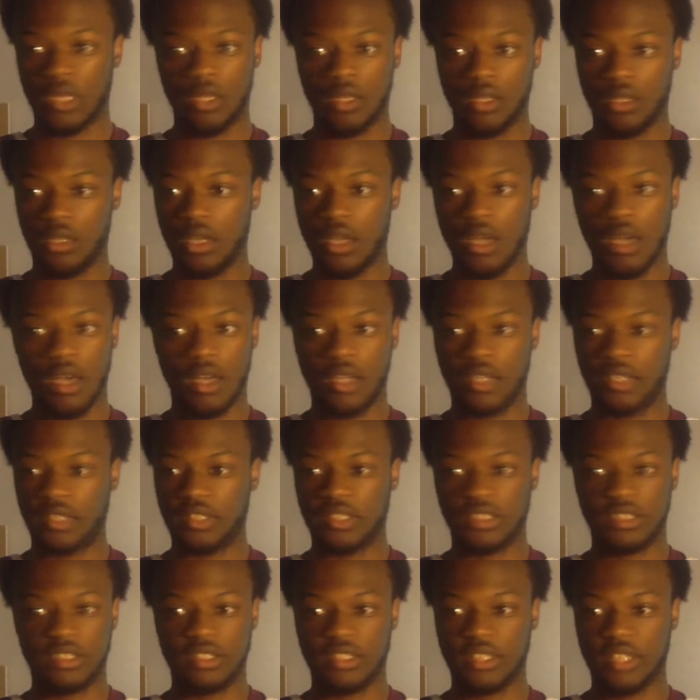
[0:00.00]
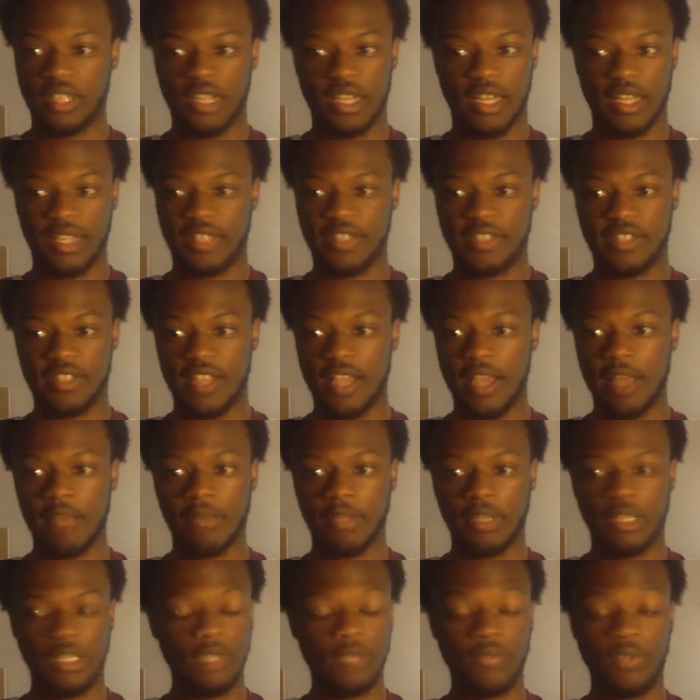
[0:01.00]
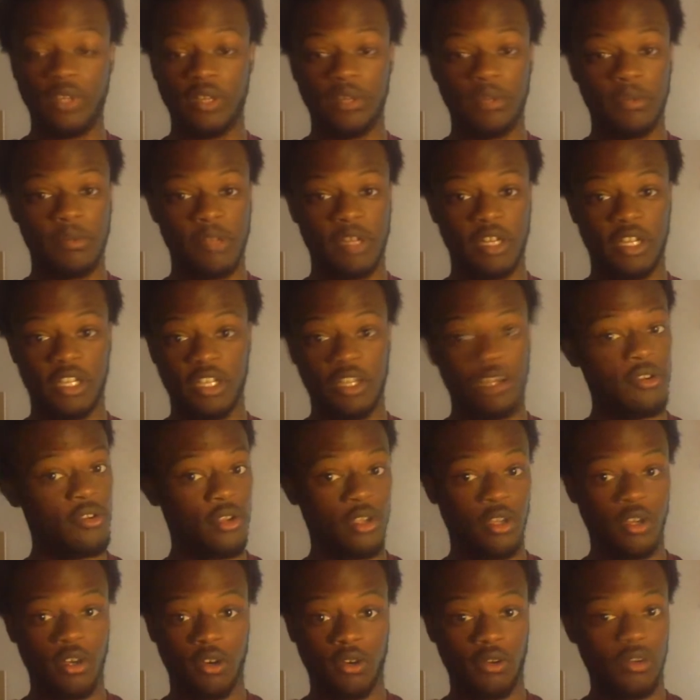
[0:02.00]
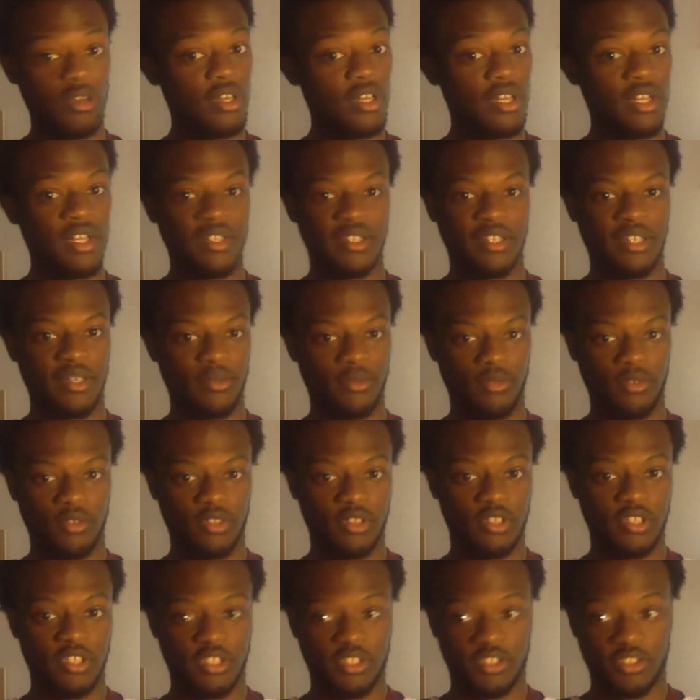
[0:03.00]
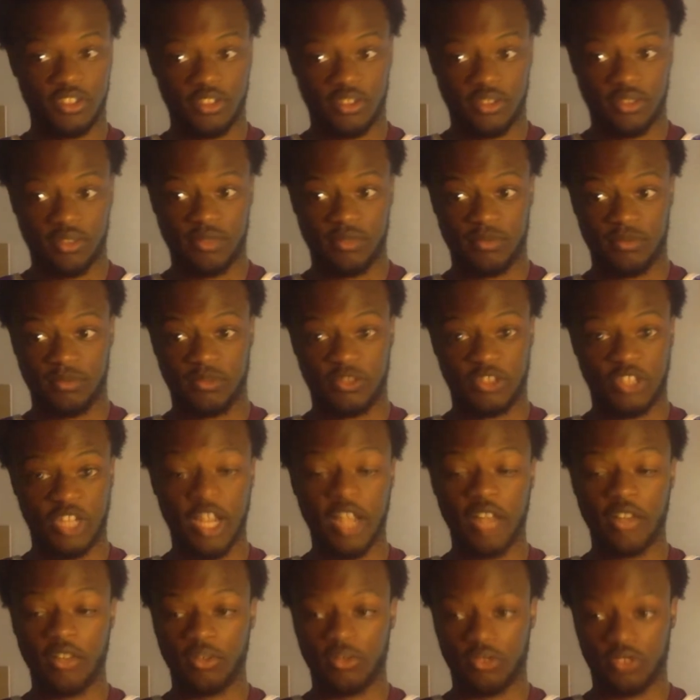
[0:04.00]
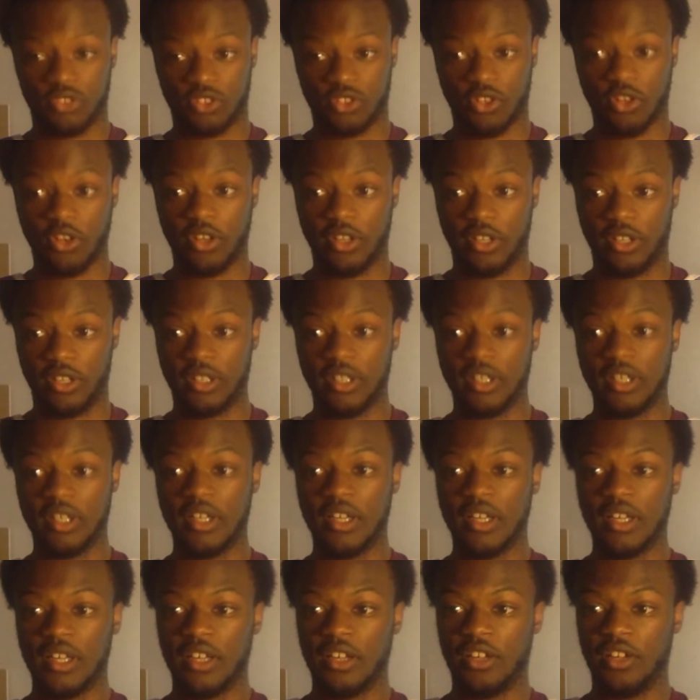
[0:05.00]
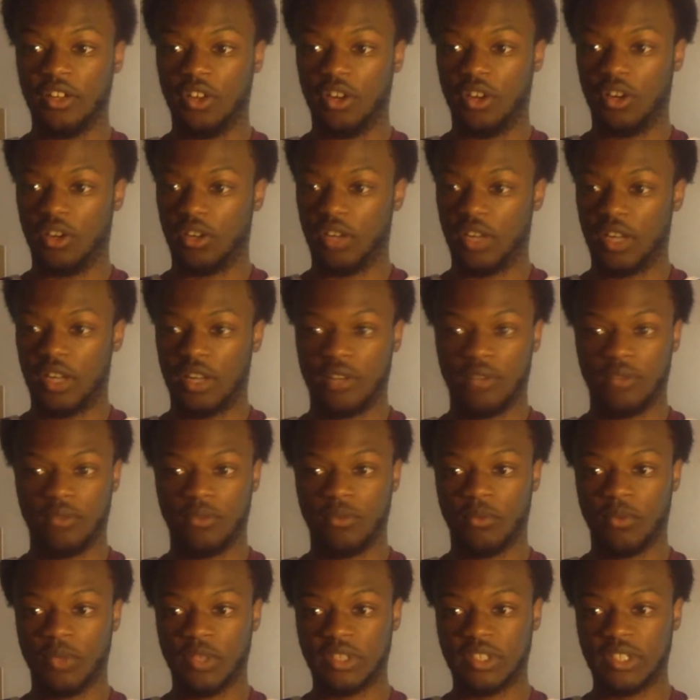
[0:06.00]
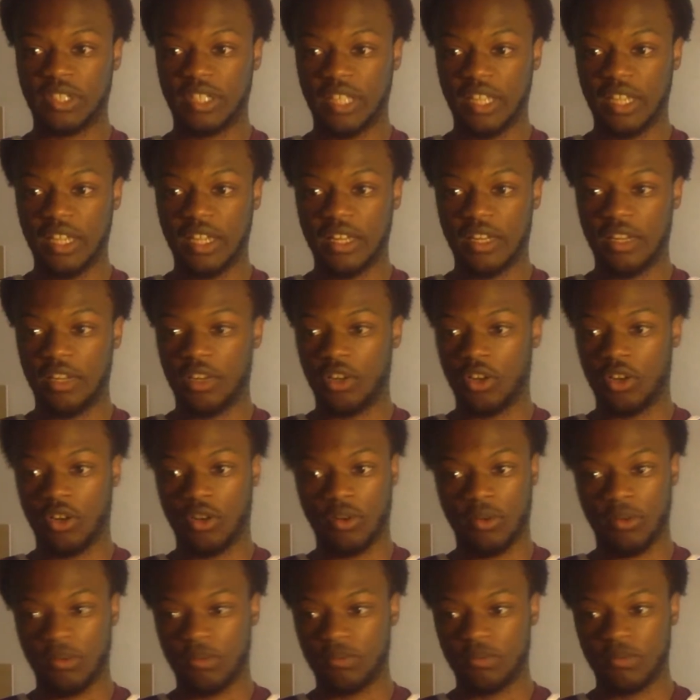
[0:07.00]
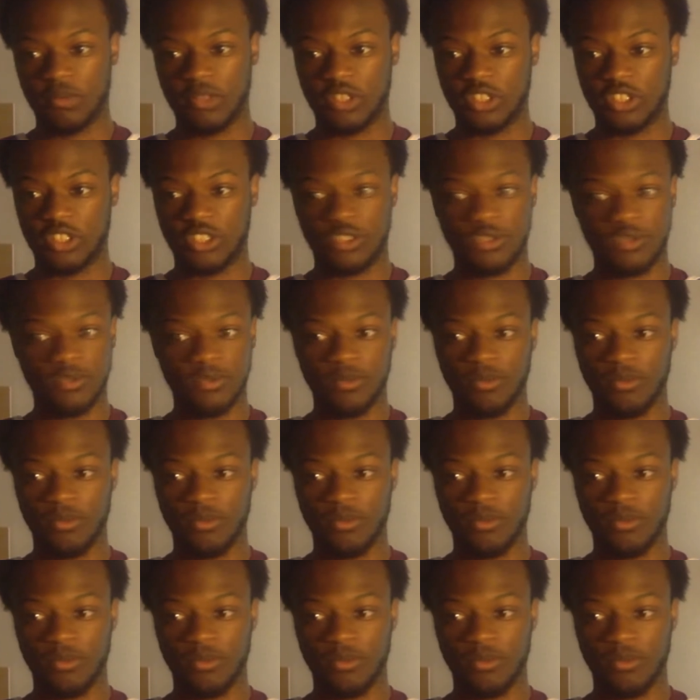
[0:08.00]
yeah, it's just, I just can't believe it. I mean, a year ago that this channel started, you know. And once again, you know, I just